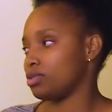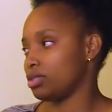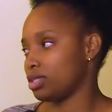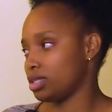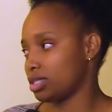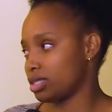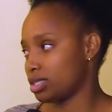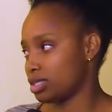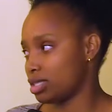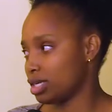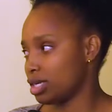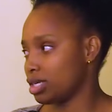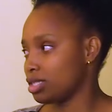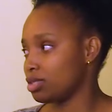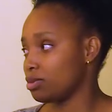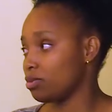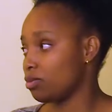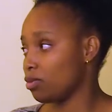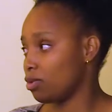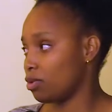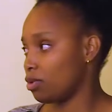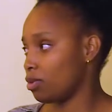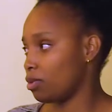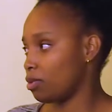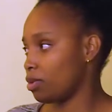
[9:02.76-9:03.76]
understand
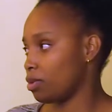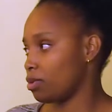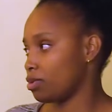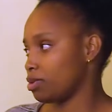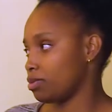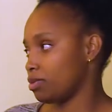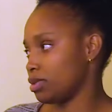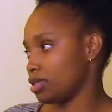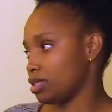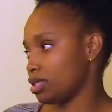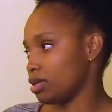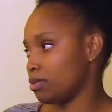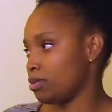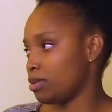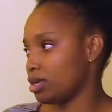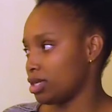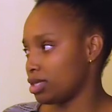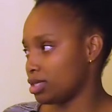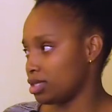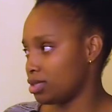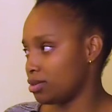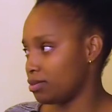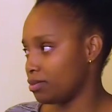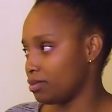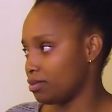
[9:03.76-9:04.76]
more about
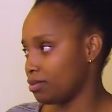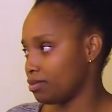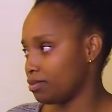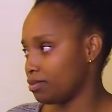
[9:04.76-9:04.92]
metabolism.